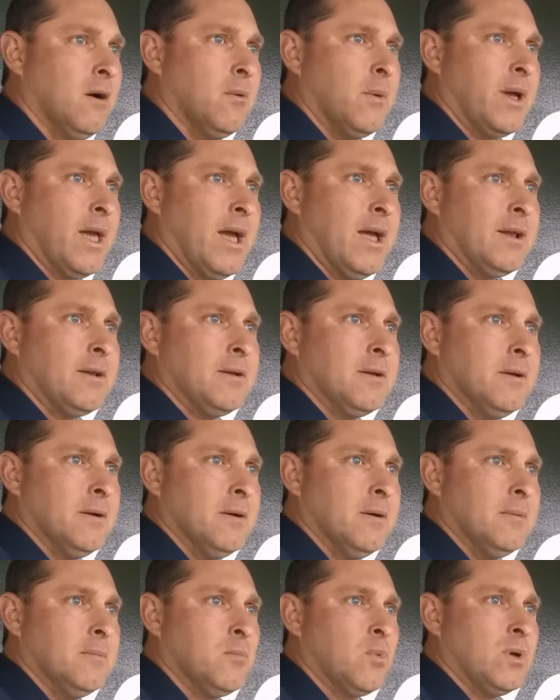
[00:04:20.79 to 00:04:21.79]
We got
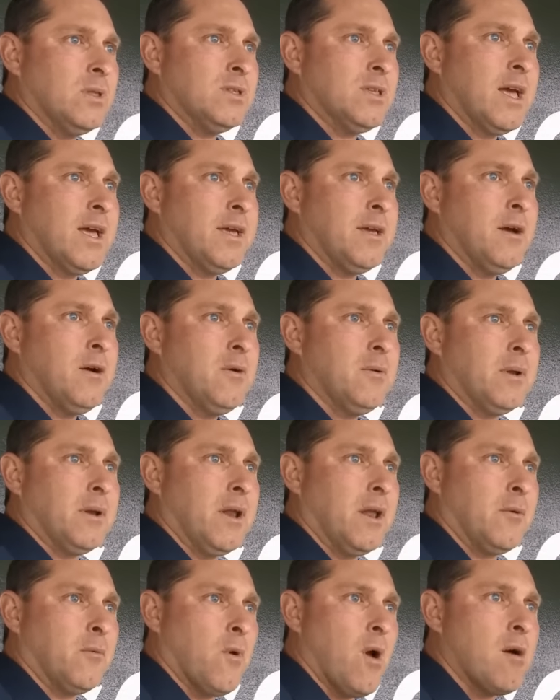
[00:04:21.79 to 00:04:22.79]
Buenteo
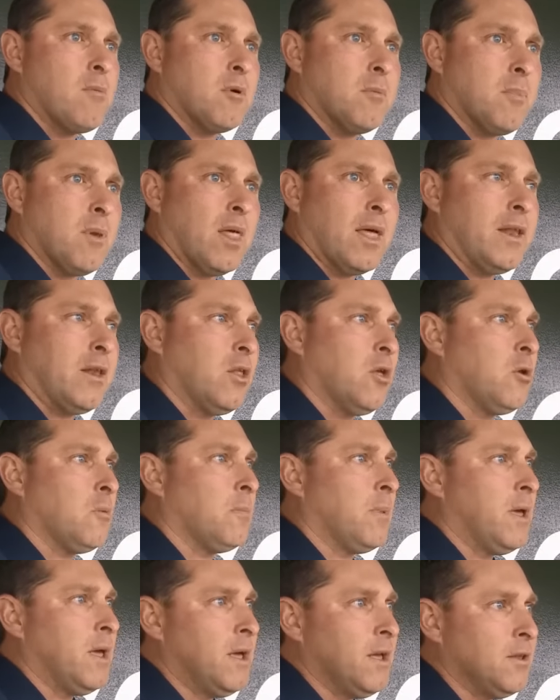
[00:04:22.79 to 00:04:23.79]
and Robert playing a little
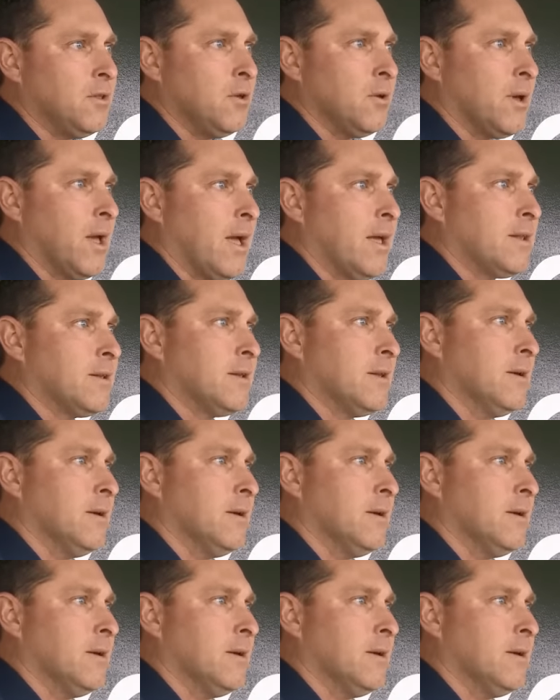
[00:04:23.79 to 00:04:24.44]
bit. You got